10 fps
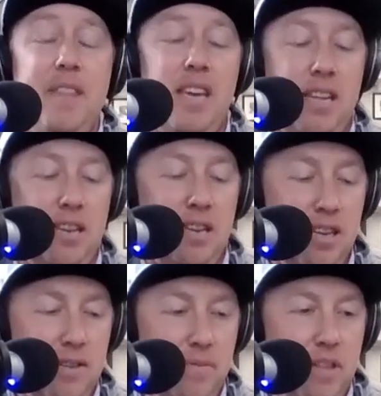And,
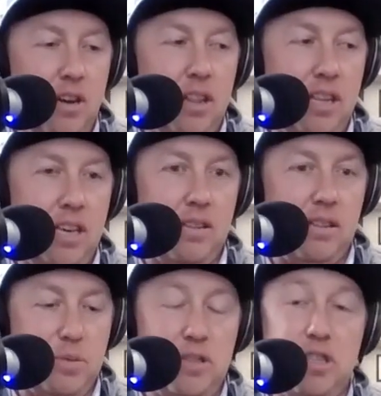you know, I think
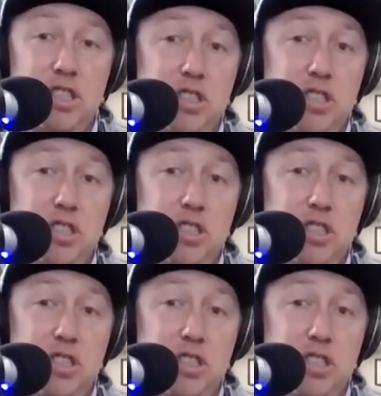especially